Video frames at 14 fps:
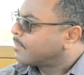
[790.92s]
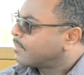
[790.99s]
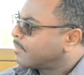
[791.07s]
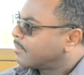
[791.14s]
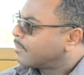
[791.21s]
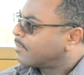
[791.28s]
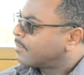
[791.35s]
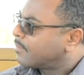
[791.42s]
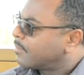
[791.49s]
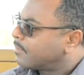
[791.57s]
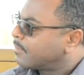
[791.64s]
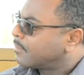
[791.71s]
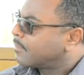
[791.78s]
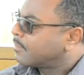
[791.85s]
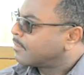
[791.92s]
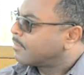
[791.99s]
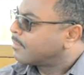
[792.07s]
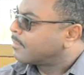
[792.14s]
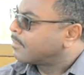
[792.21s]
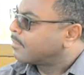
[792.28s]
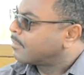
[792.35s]

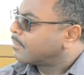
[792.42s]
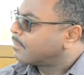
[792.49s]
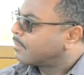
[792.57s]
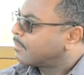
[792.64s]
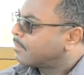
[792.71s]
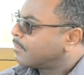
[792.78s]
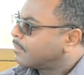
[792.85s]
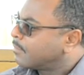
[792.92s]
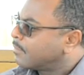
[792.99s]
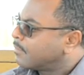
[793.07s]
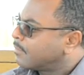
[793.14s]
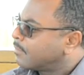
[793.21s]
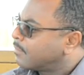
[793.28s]
This person isn't speaking.